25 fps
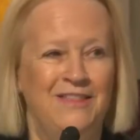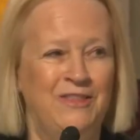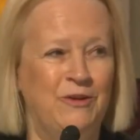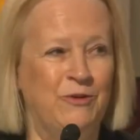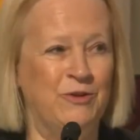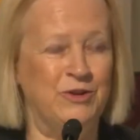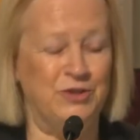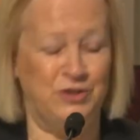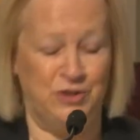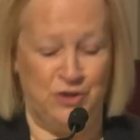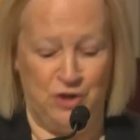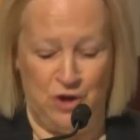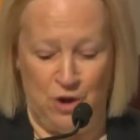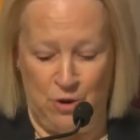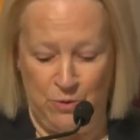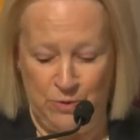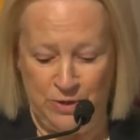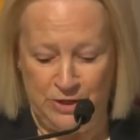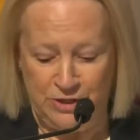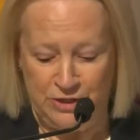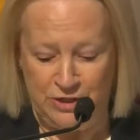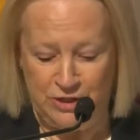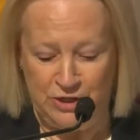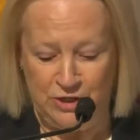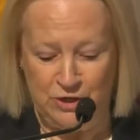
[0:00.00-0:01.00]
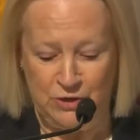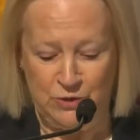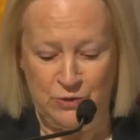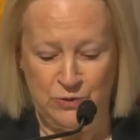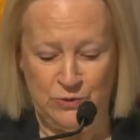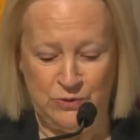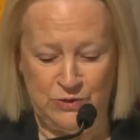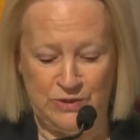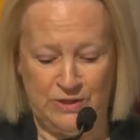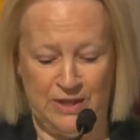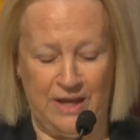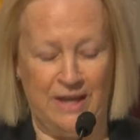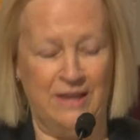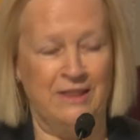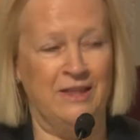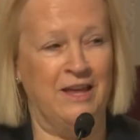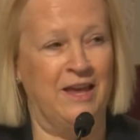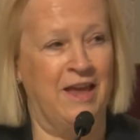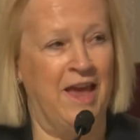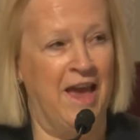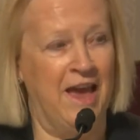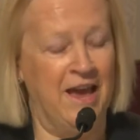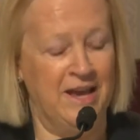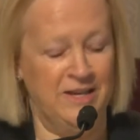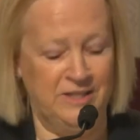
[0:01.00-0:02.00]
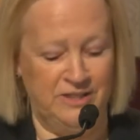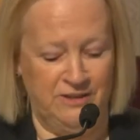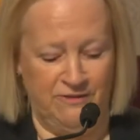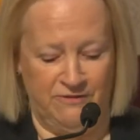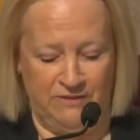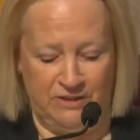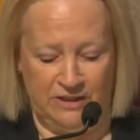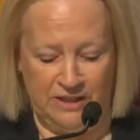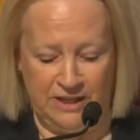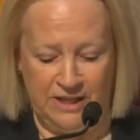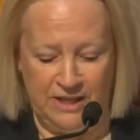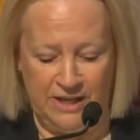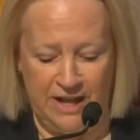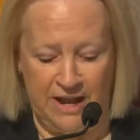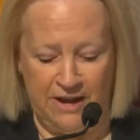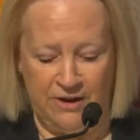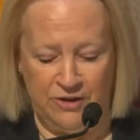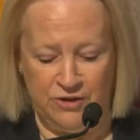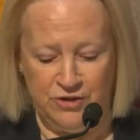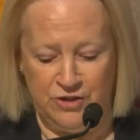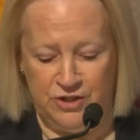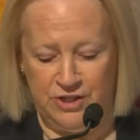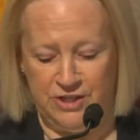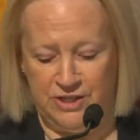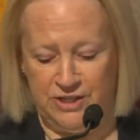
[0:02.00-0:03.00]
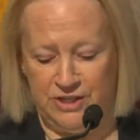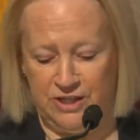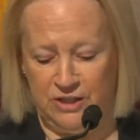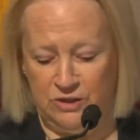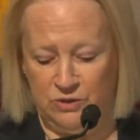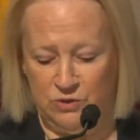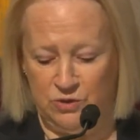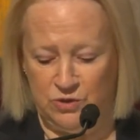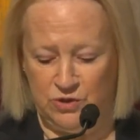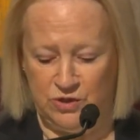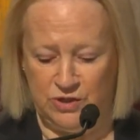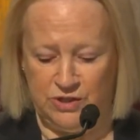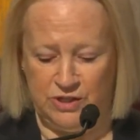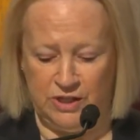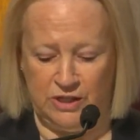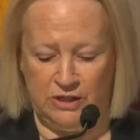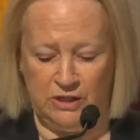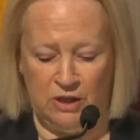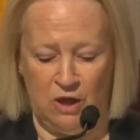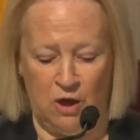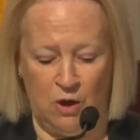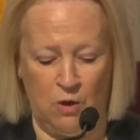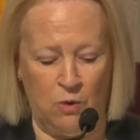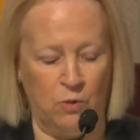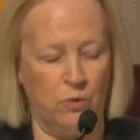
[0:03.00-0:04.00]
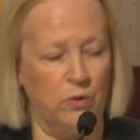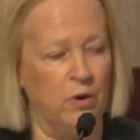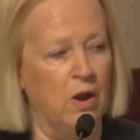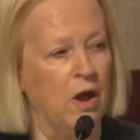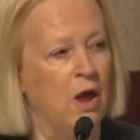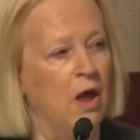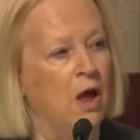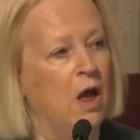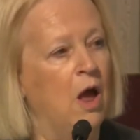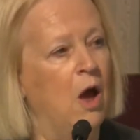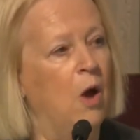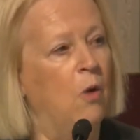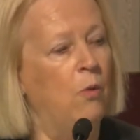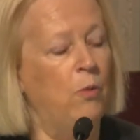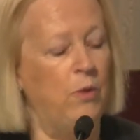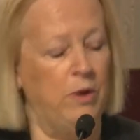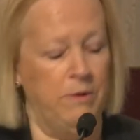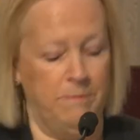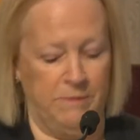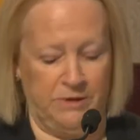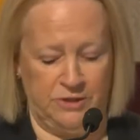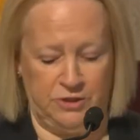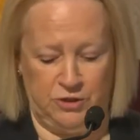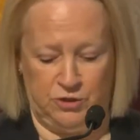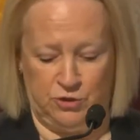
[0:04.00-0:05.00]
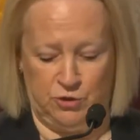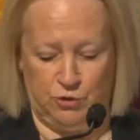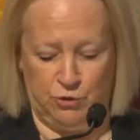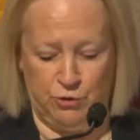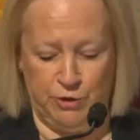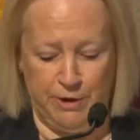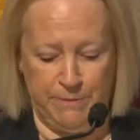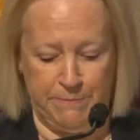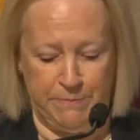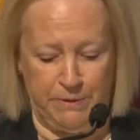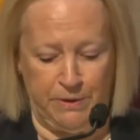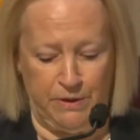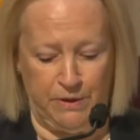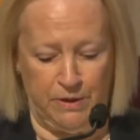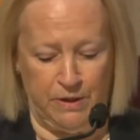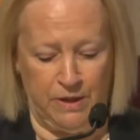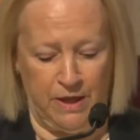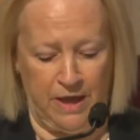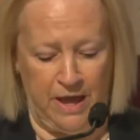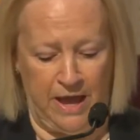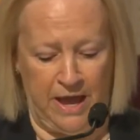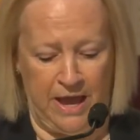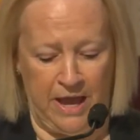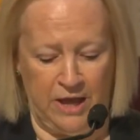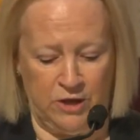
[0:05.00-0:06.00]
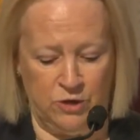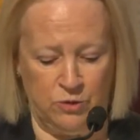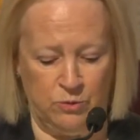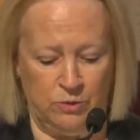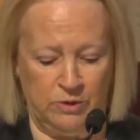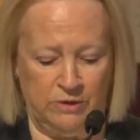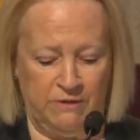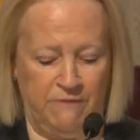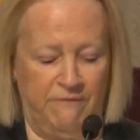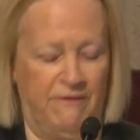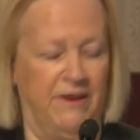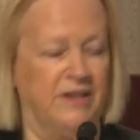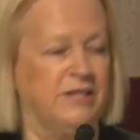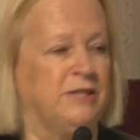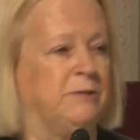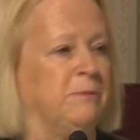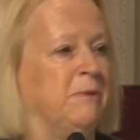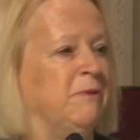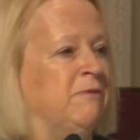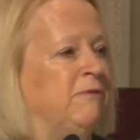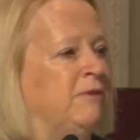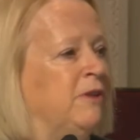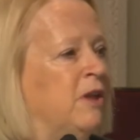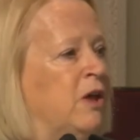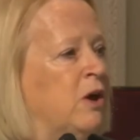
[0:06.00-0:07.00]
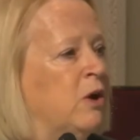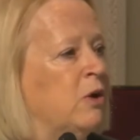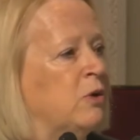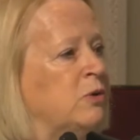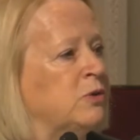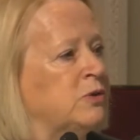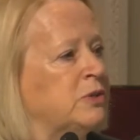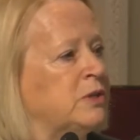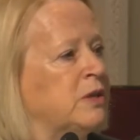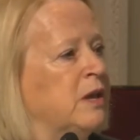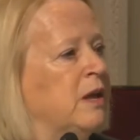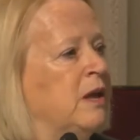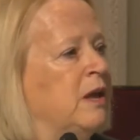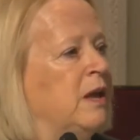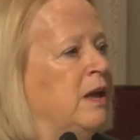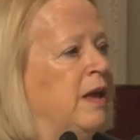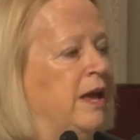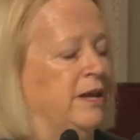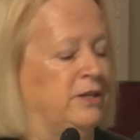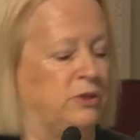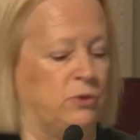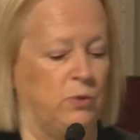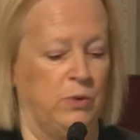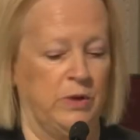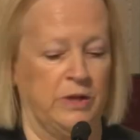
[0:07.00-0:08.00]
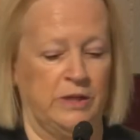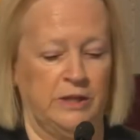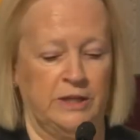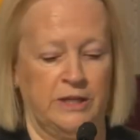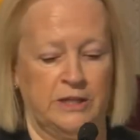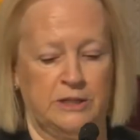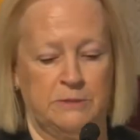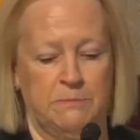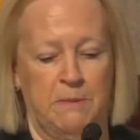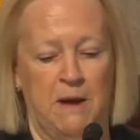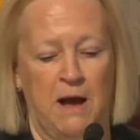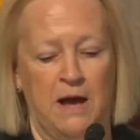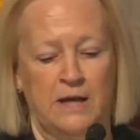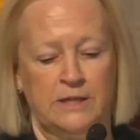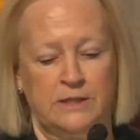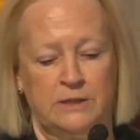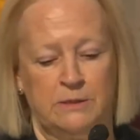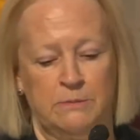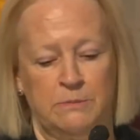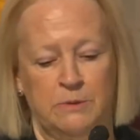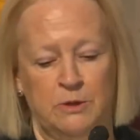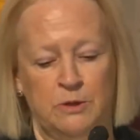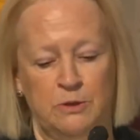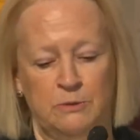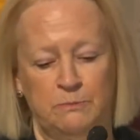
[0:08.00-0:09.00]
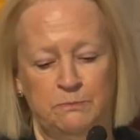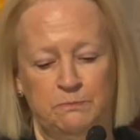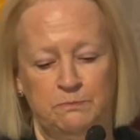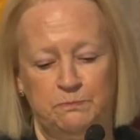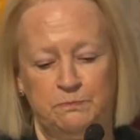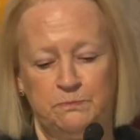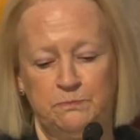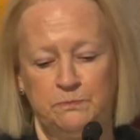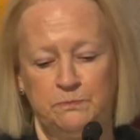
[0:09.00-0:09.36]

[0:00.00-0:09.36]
There is no excuse. In the case of clean energy solutions alone, we must triple annual investment flows as quickly as possible.